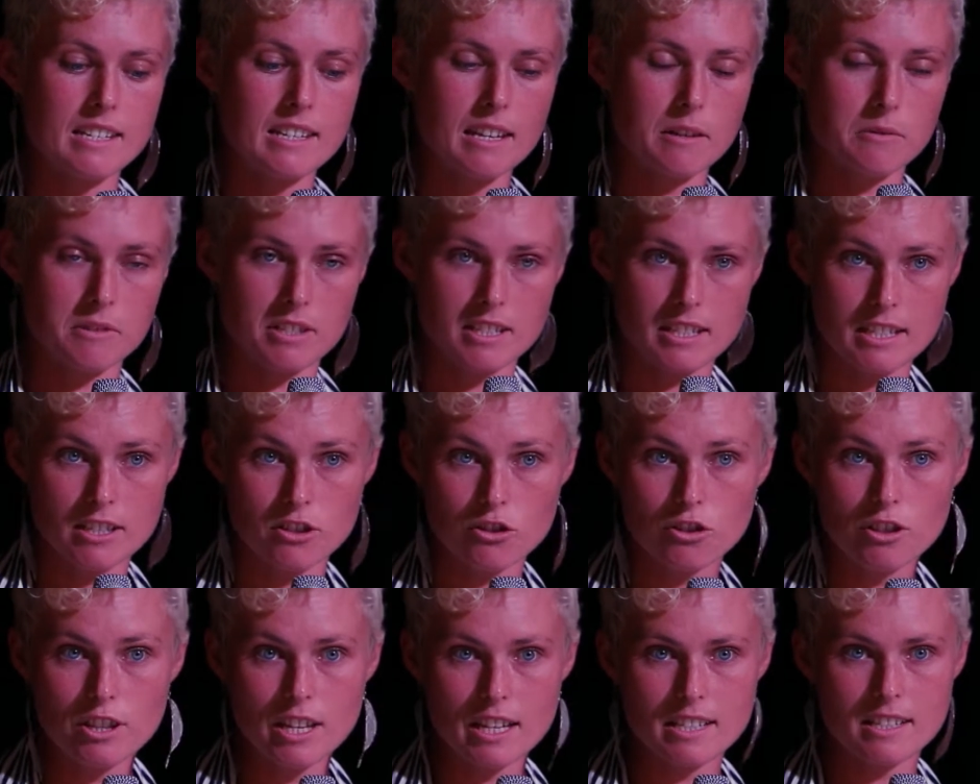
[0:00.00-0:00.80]
that was in
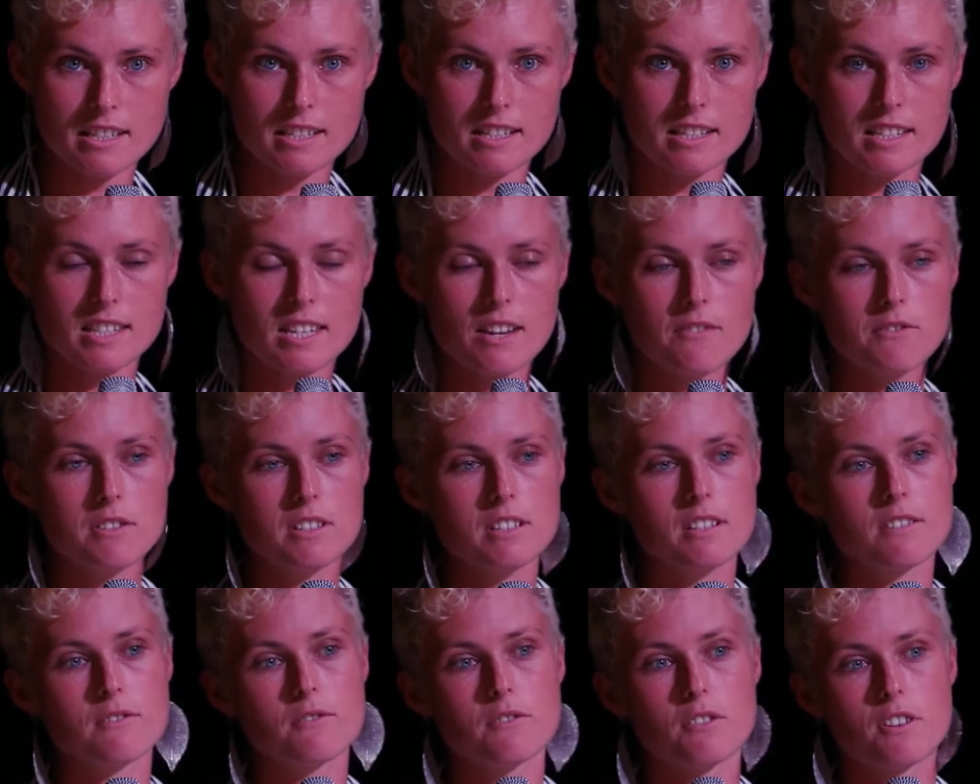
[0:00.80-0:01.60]

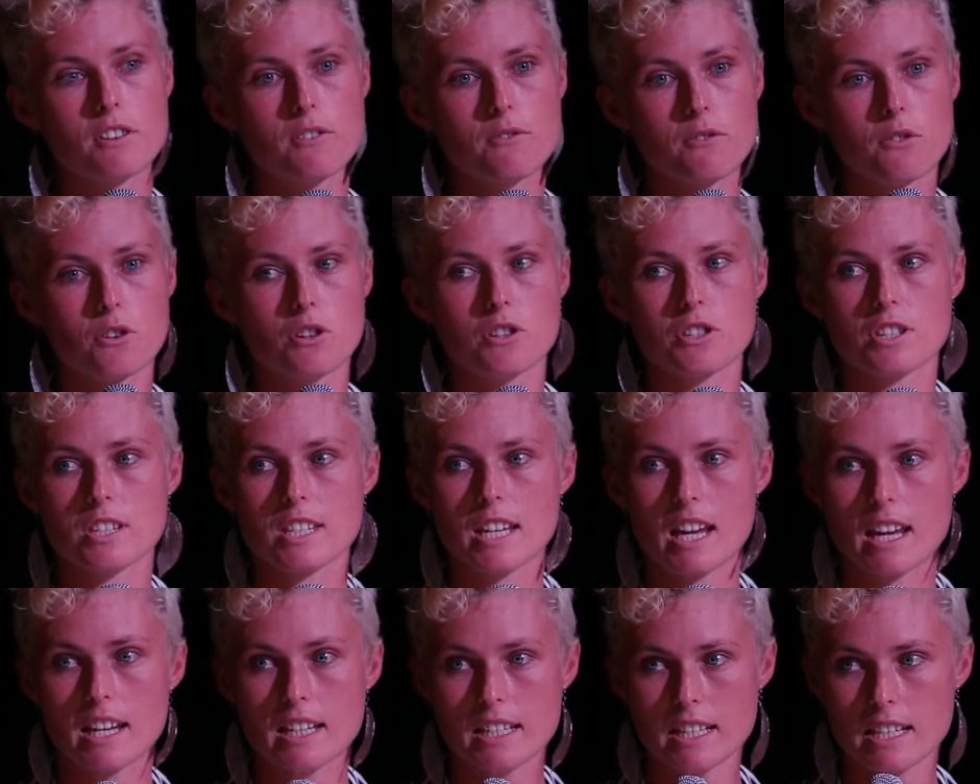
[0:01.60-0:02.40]
2007, and for the first
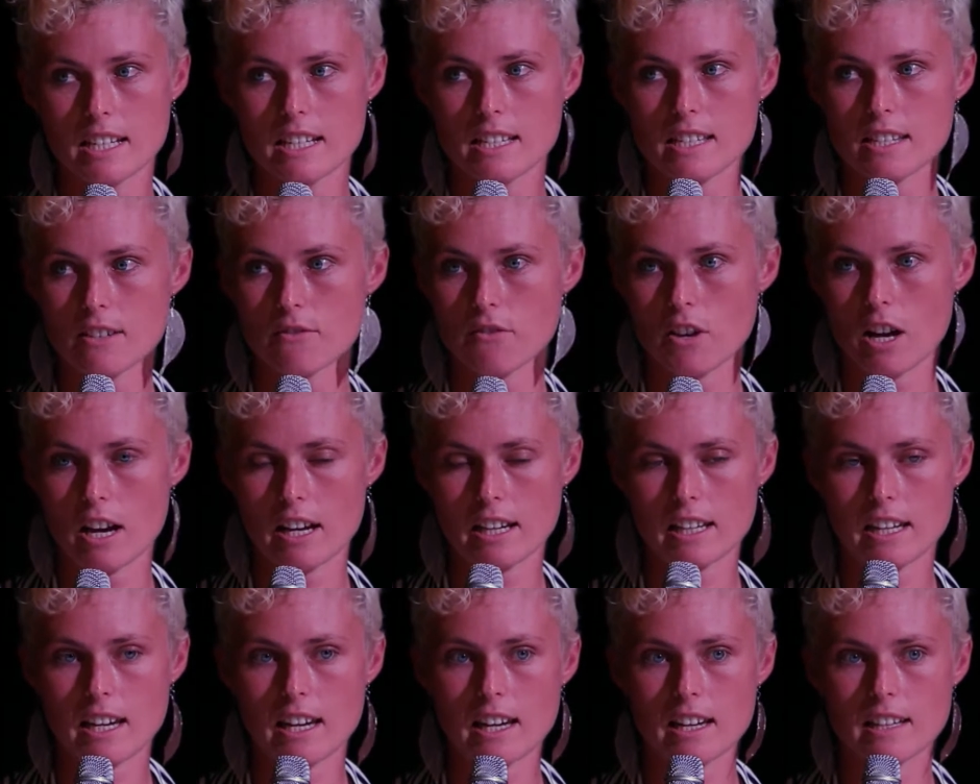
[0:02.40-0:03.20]
10 years of
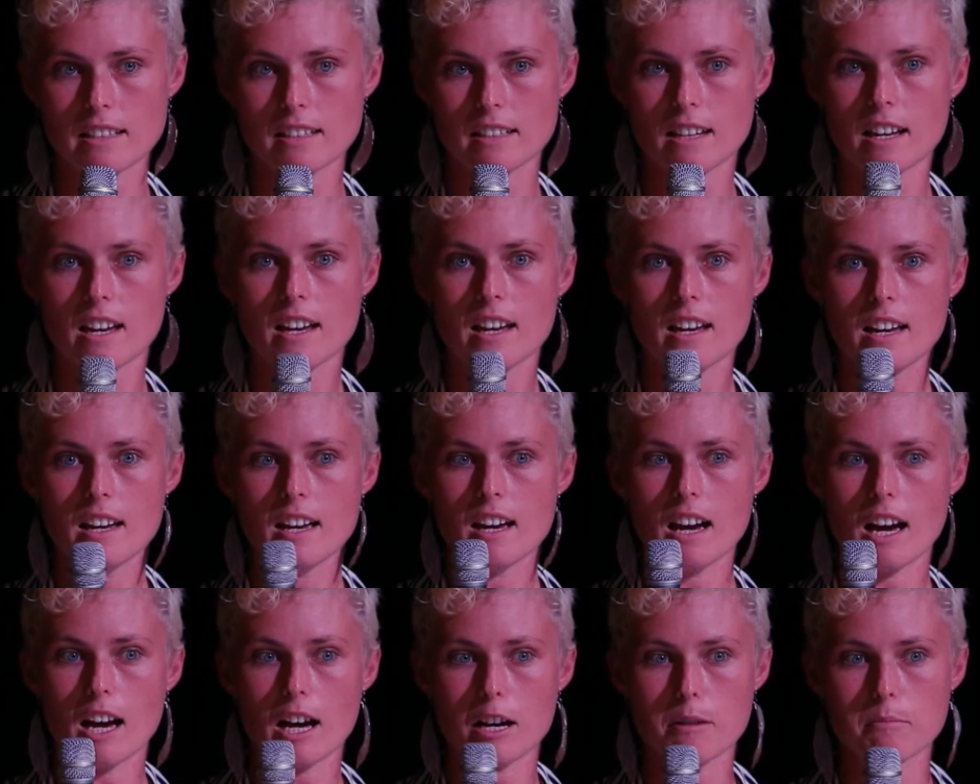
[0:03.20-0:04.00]
ICAN,
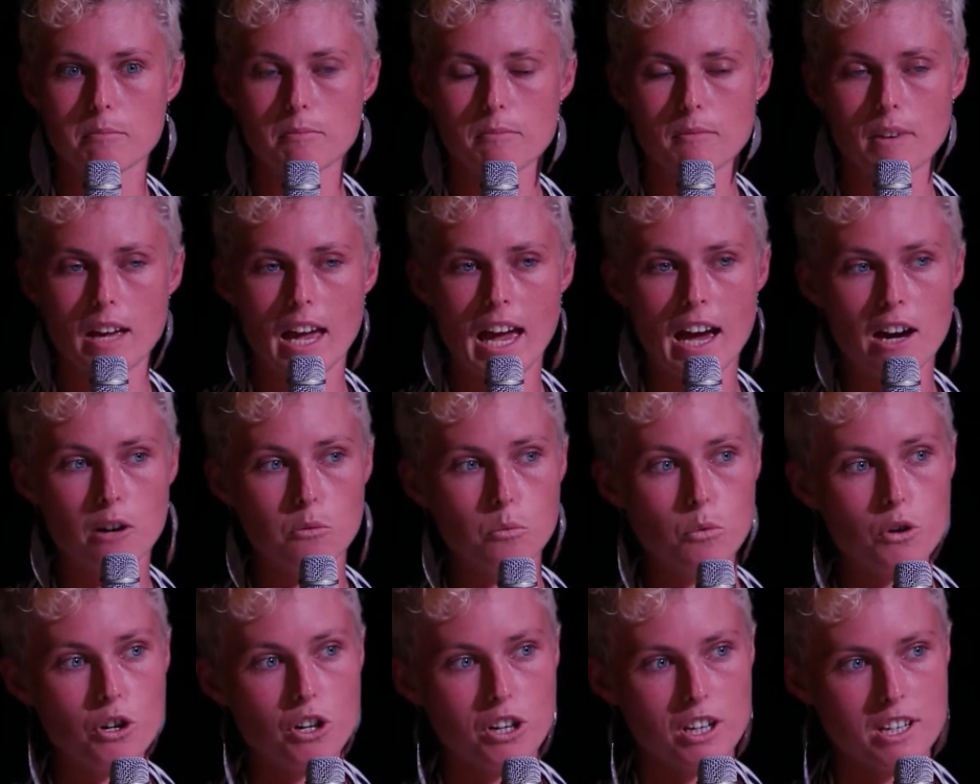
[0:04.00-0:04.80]
our
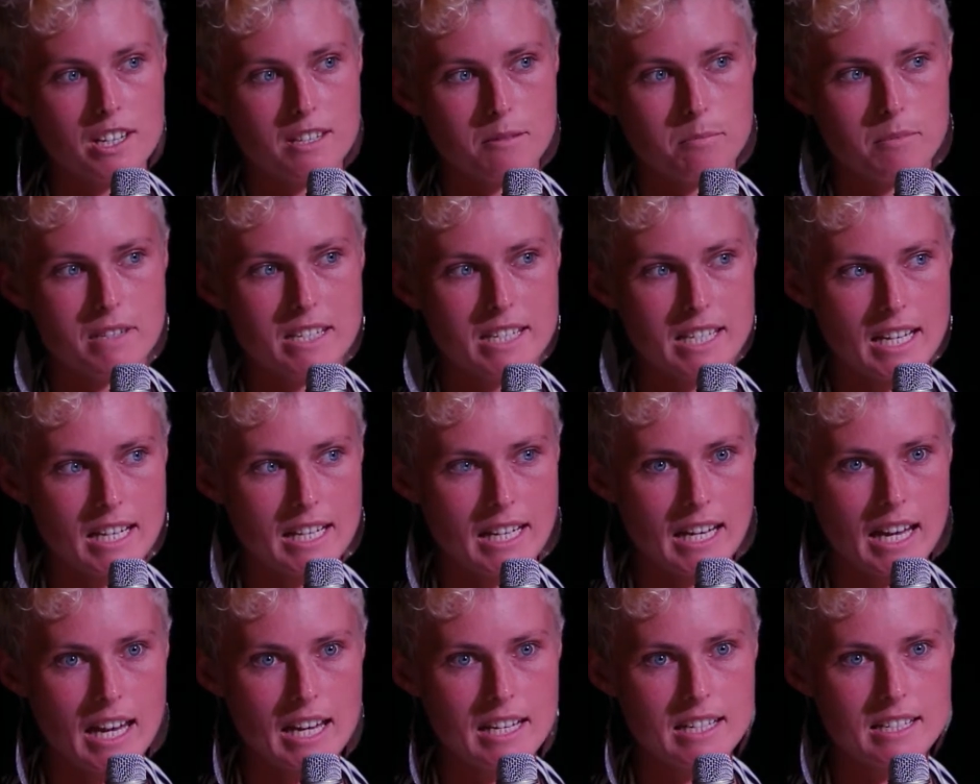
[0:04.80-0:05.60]
work has been
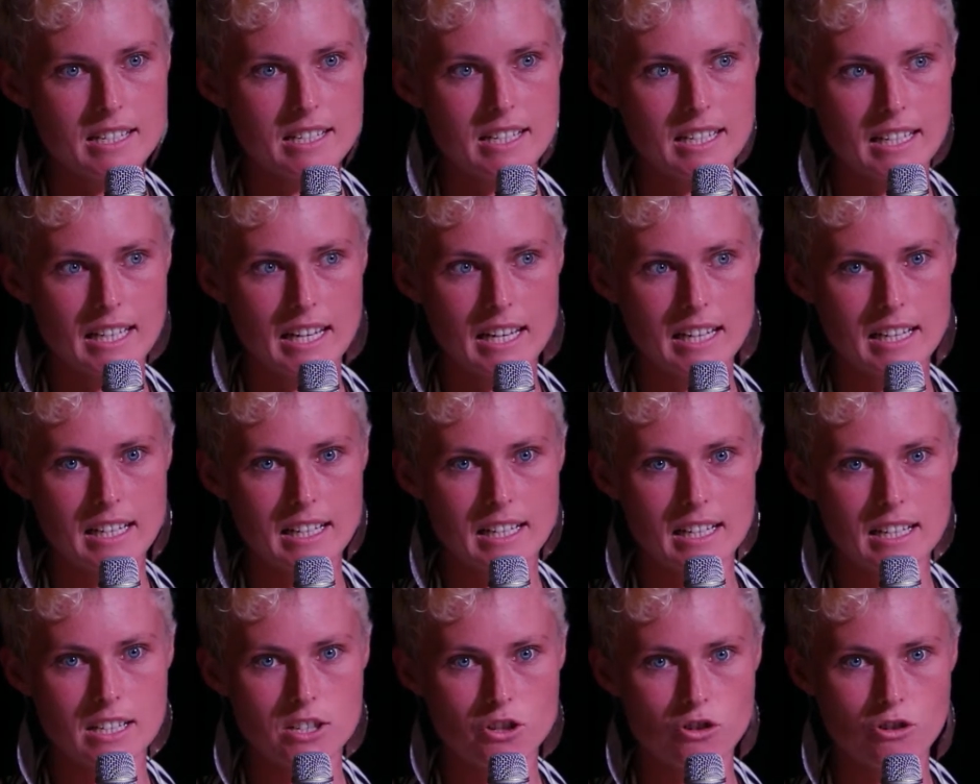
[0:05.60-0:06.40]
dedicated to
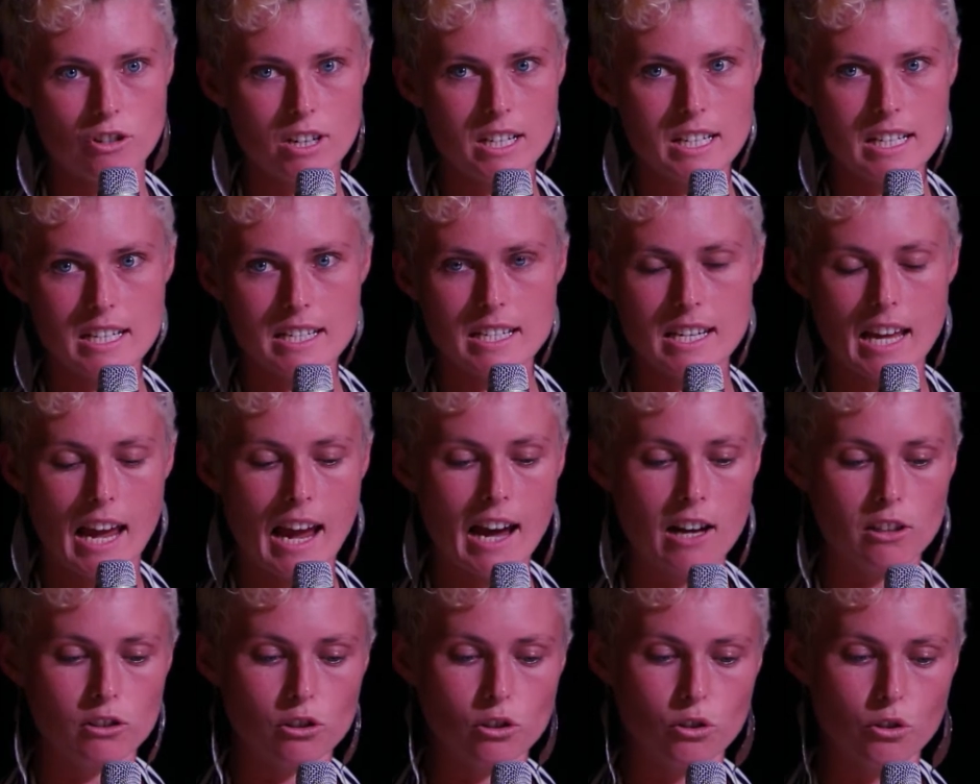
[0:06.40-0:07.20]
getting a treaty to
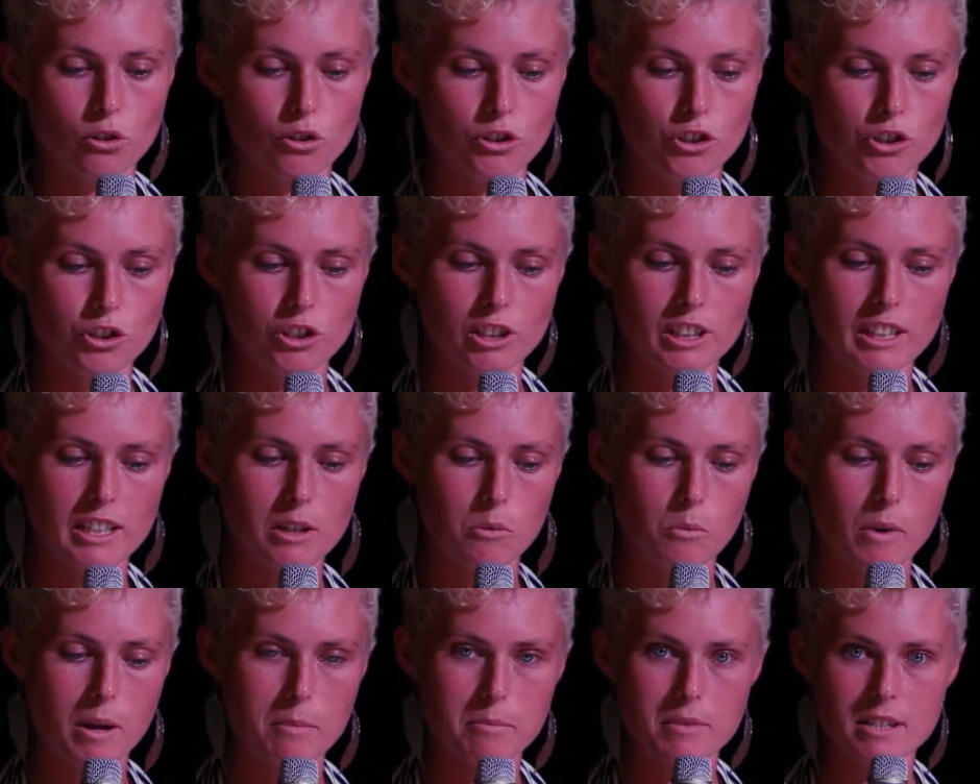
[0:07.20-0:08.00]
outlaw
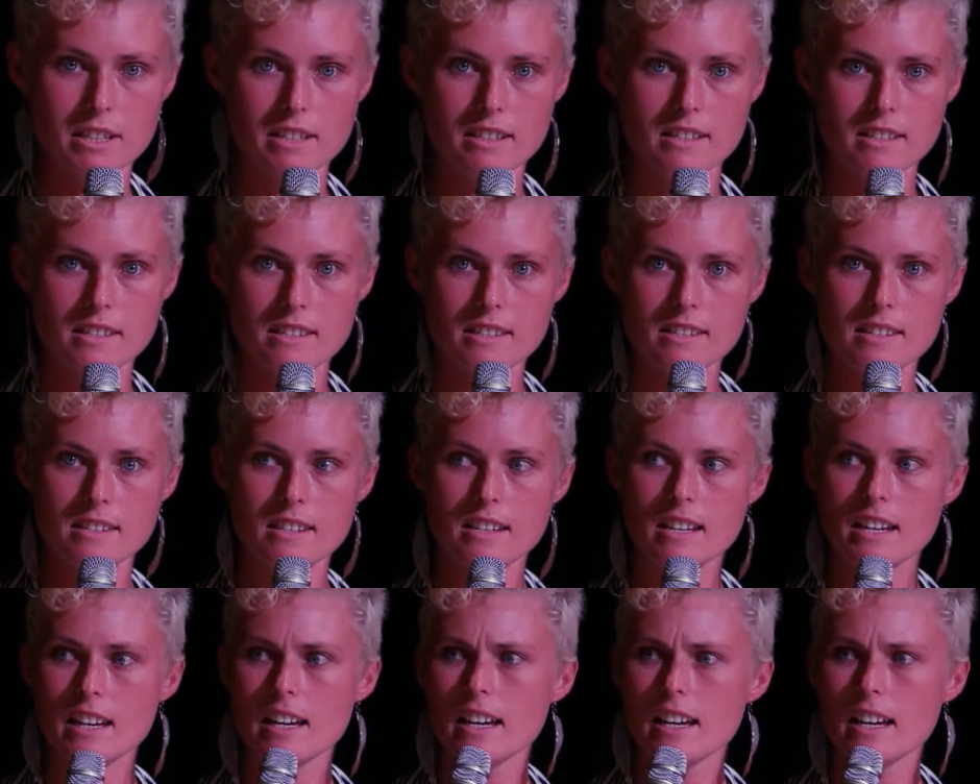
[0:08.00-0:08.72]
nuclear weapons.